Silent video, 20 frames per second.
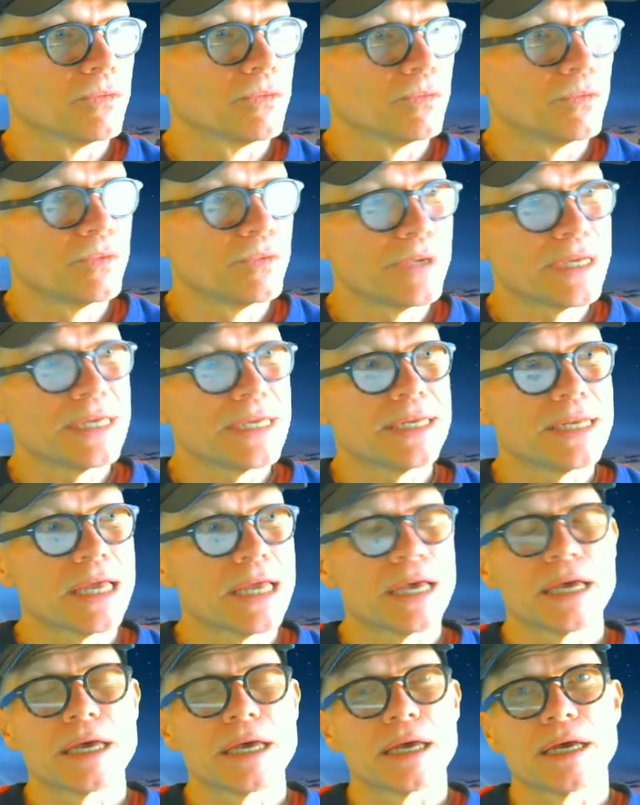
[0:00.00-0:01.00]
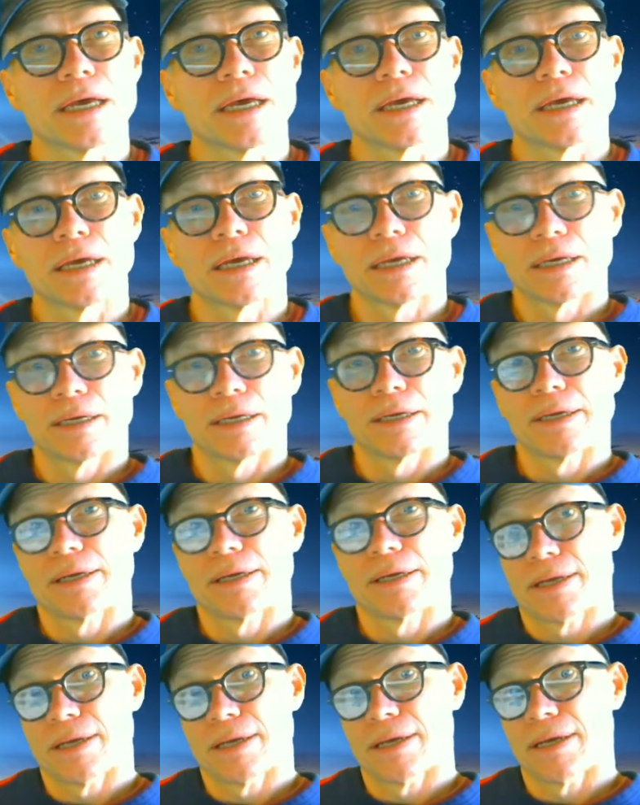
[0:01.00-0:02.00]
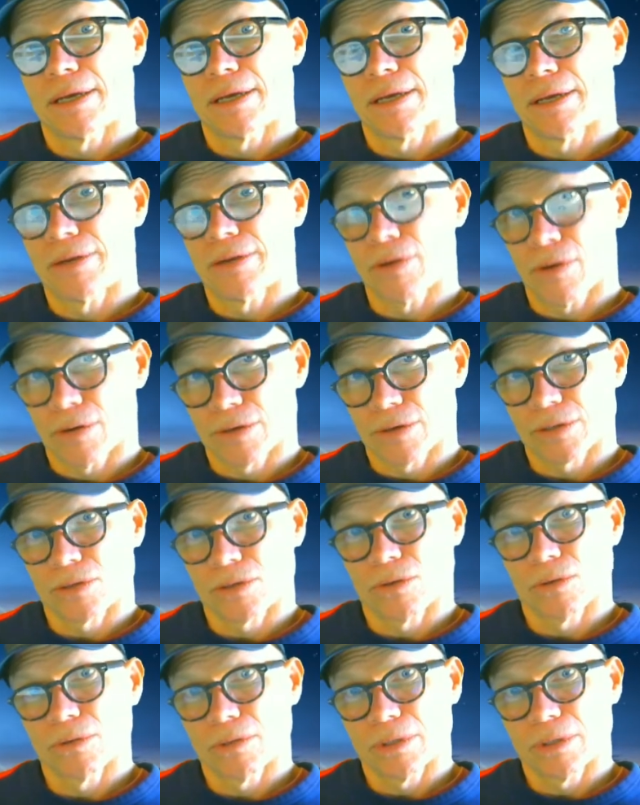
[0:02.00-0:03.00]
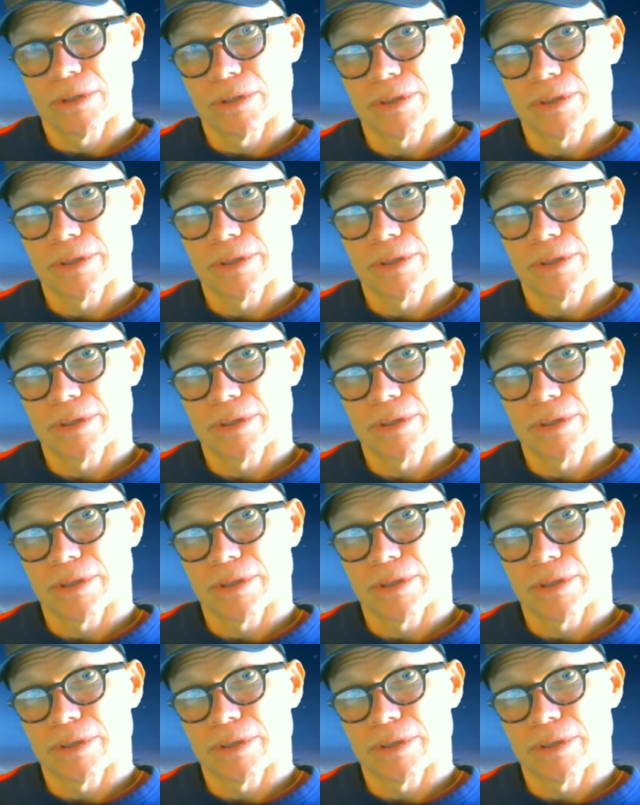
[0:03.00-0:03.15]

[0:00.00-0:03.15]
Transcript: read an article